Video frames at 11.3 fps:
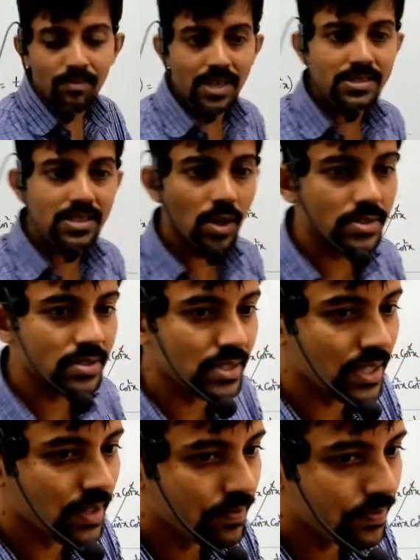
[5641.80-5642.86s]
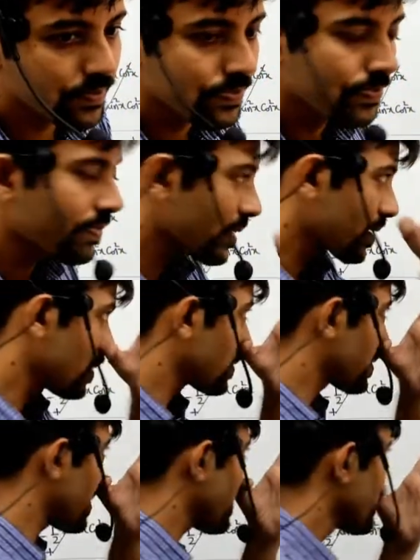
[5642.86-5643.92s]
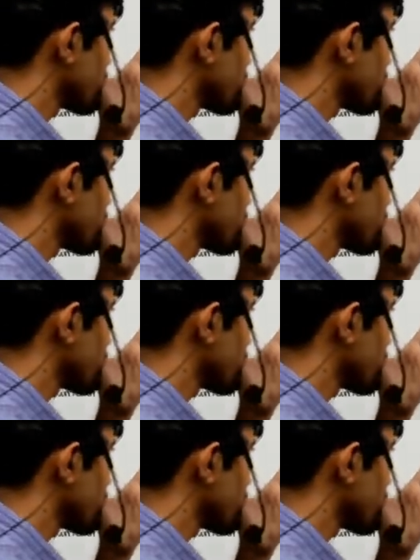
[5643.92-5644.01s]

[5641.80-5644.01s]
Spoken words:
plus cos theta. Okay?